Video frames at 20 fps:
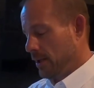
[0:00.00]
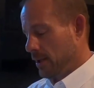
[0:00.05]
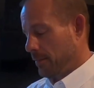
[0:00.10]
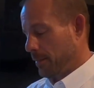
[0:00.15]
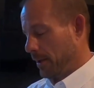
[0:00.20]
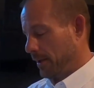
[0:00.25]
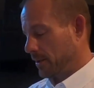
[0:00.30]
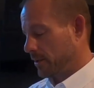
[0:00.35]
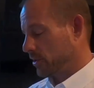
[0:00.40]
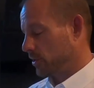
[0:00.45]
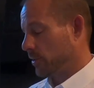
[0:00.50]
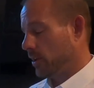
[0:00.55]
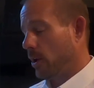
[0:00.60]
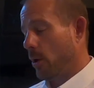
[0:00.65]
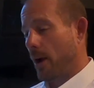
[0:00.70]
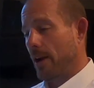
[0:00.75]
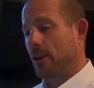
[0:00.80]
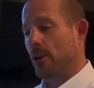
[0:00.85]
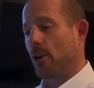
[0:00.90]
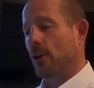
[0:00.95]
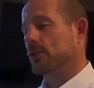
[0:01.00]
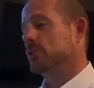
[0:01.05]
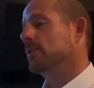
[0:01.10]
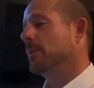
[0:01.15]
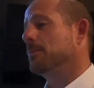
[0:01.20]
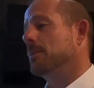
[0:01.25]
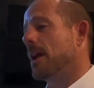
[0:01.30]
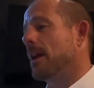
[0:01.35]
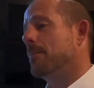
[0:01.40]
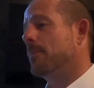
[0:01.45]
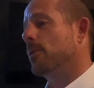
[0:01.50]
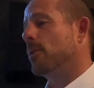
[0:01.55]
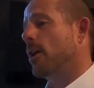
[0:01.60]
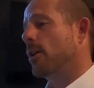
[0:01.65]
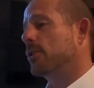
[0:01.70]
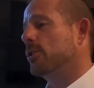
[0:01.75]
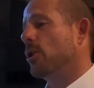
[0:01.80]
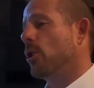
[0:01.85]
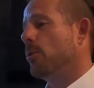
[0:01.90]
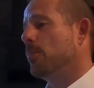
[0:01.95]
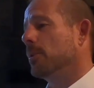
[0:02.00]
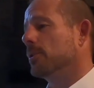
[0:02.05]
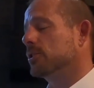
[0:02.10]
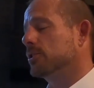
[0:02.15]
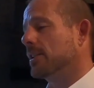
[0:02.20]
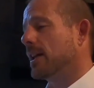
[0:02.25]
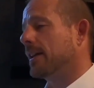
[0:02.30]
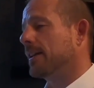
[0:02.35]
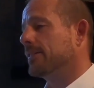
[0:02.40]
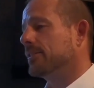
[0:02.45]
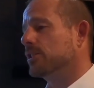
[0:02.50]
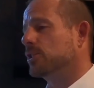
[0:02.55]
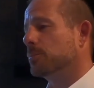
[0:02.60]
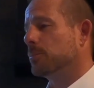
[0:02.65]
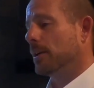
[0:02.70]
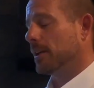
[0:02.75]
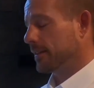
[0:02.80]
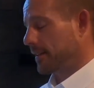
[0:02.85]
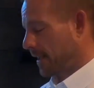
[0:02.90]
But I call September, October second spring.